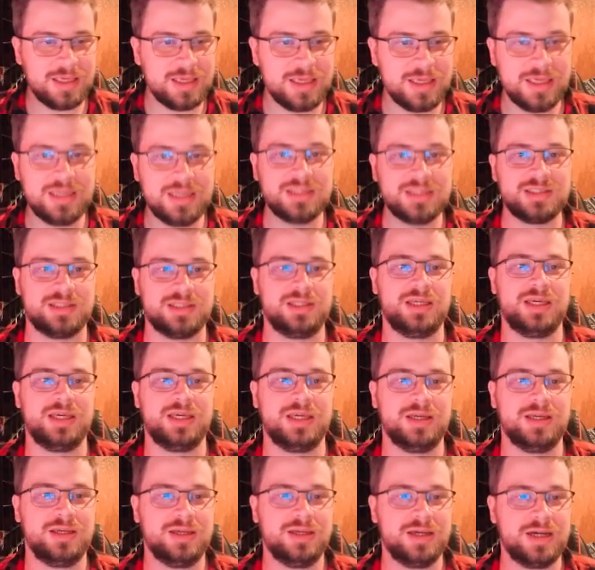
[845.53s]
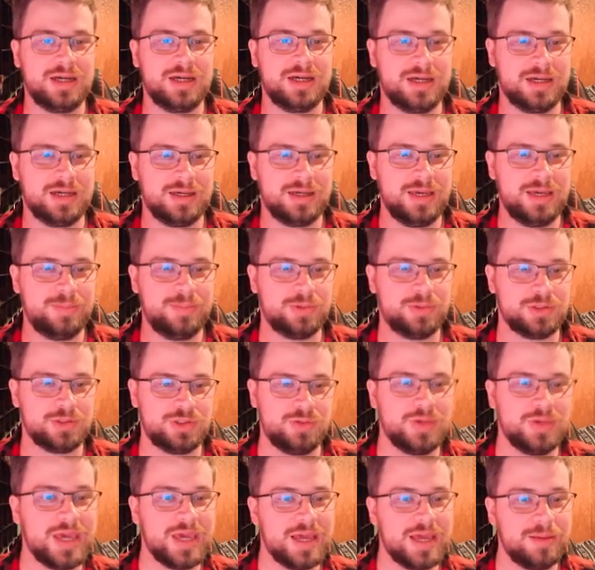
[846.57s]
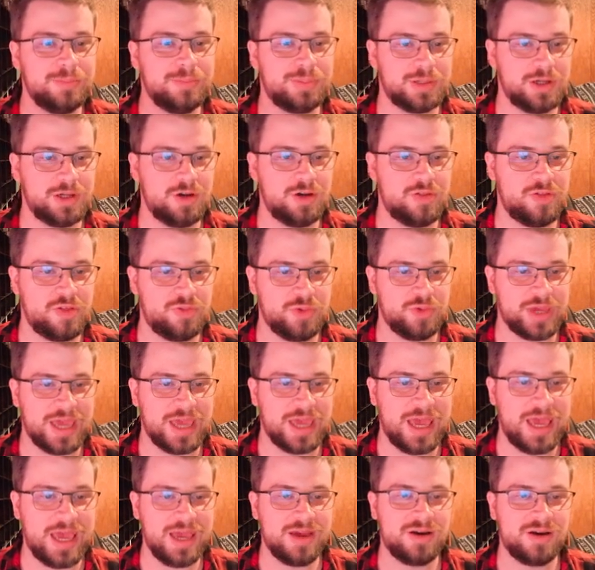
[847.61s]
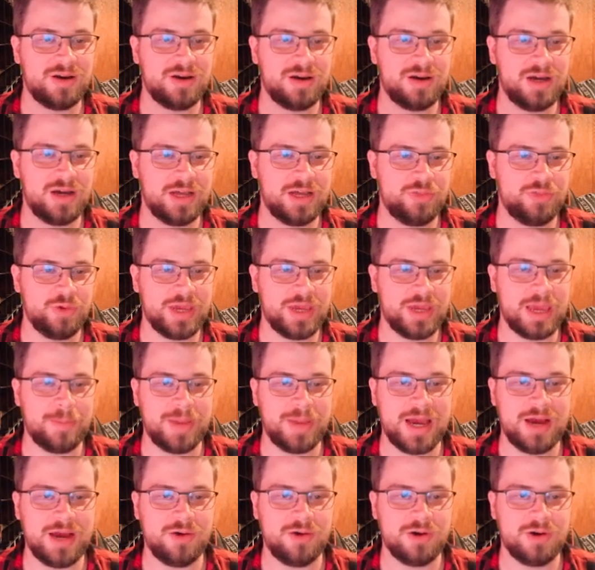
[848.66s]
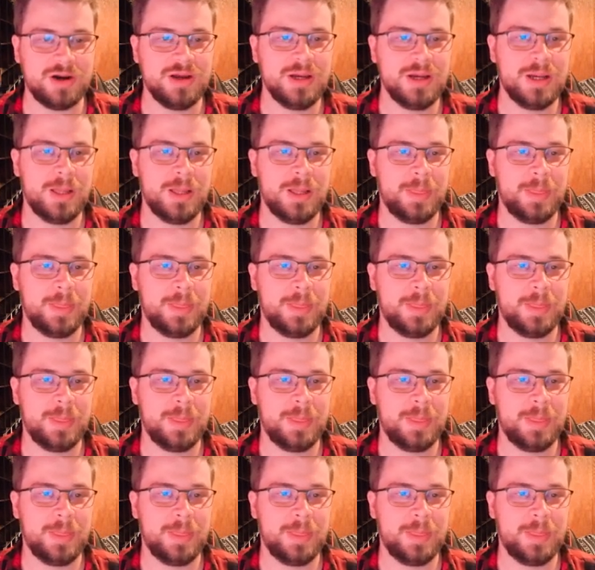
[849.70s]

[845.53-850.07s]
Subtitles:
easily able to get below the 3k power